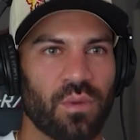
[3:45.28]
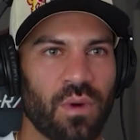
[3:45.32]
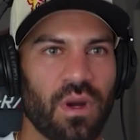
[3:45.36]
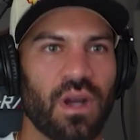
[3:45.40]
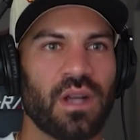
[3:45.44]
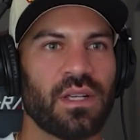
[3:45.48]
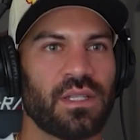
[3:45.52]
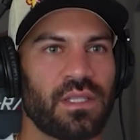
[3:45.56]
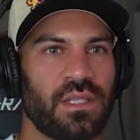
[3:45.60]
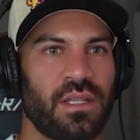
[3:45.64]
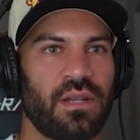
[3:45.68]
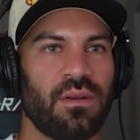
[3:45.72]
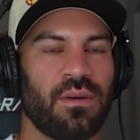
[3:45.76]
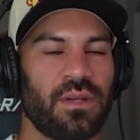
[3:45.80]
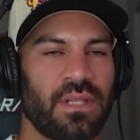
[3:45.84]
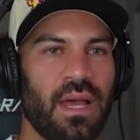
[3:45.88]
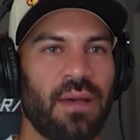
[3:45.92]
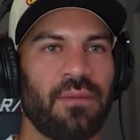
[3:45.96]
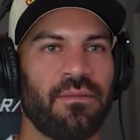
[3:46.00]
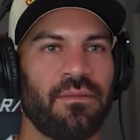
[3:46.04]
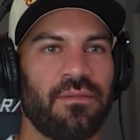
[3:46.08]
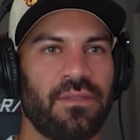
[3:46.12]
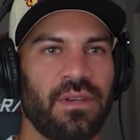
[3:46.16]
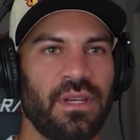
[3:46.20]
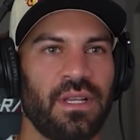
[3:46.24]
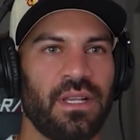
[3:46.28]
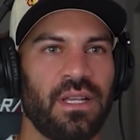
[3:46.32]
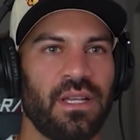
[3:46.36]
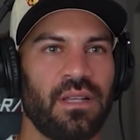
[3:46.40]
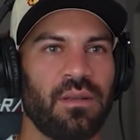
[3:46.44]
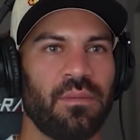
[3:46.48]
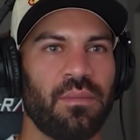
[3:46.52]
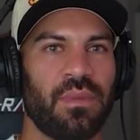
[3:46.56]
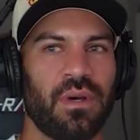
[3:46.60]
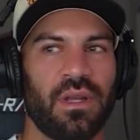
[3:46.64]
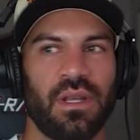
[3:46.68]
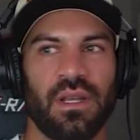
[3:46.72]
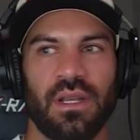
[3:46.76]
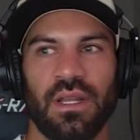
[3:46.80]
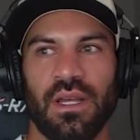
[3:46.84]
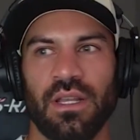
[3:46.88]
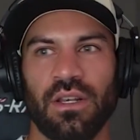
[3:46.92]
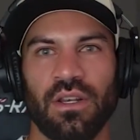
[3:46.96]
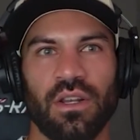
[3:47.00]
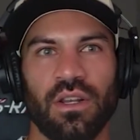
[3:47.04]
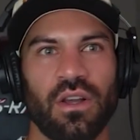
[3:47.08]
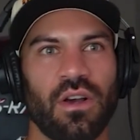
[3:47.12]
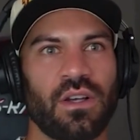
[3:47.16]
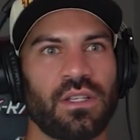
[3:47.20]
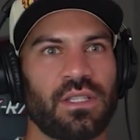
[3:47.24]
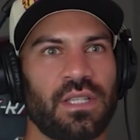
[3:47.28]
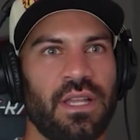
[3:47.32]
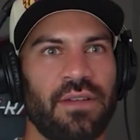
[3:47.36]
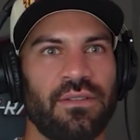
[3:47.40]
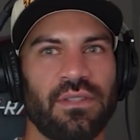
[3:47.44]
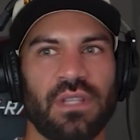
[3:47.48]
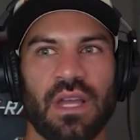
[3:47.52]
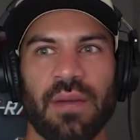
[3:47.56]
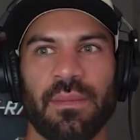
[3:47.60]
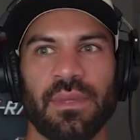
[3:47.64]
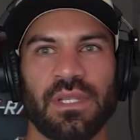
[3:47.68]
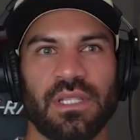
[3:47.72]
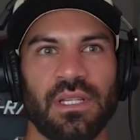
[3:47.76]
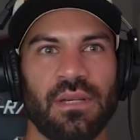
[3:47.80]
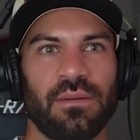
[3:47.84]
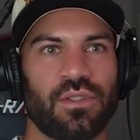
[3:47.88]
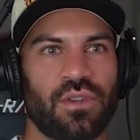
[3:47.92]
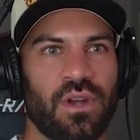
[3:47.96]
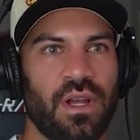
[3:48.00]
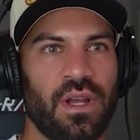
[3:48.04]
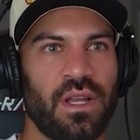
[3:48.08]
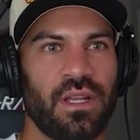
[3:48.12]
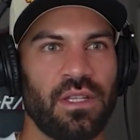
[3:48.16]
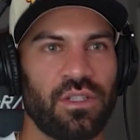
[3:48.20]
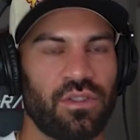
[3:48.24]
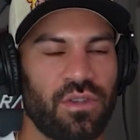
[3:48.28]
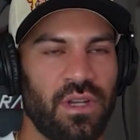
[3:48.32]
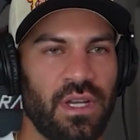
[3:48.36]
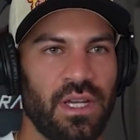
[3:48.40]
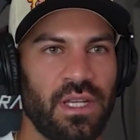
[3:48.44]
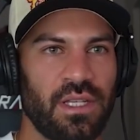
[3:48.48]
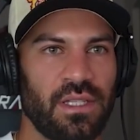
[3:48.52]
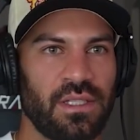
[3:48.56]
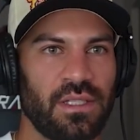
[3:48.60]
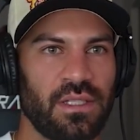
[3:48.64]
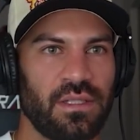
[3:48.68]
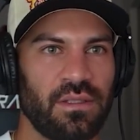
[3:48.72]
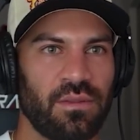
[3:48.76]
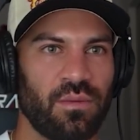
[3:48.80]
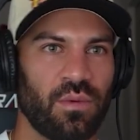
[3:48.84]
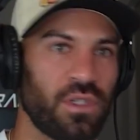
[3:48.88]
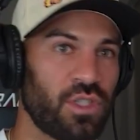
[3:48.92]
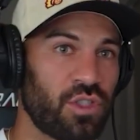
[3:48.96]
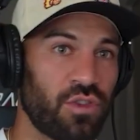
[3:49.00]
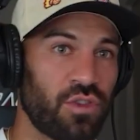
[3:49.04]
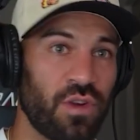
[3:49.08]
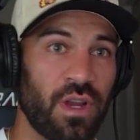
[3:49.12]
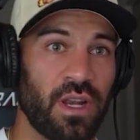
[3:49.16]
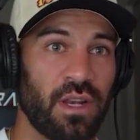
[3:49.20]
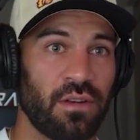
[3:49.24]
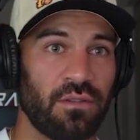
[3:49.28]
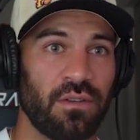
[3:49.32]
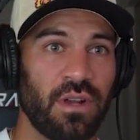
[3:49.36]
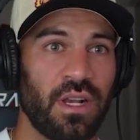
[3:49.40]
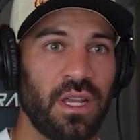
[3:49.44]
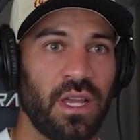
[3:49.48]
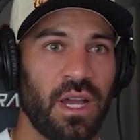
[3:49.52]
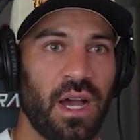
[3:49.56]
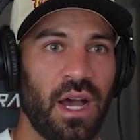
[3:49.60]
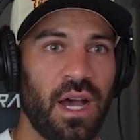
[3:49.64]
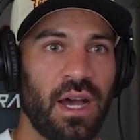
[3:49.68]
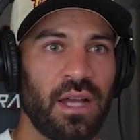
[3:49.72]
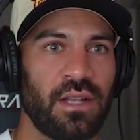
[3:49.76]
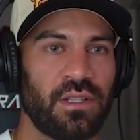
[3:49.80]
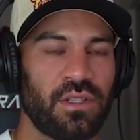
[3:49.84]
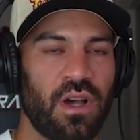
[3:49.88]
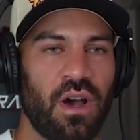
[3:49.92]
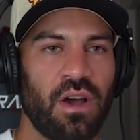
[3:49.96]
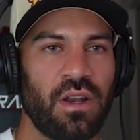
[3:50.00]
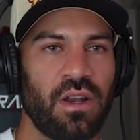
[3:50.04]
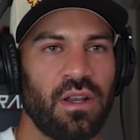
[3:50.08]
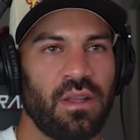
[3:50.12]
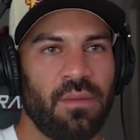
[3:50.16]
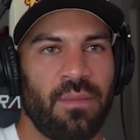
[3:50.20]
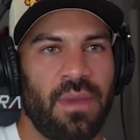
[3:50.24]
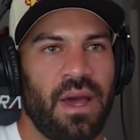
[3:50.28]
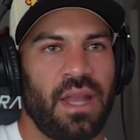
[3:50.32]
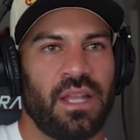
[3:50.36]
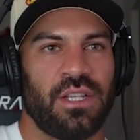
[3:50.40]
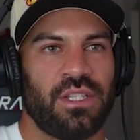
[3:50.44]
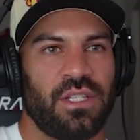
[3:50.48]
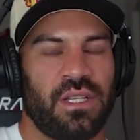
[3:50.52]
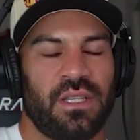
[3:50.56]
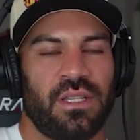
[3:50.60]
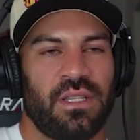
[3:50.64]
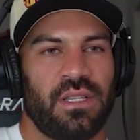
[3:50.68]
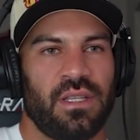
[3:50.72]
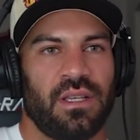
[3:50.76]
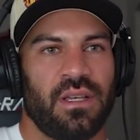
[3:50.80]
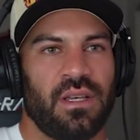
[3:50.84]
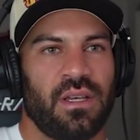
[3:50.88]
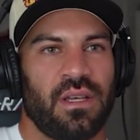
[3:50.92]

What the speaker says: worse than what I'm feeling. But it looks every time I see him train, was training really hard. So how do you manage it?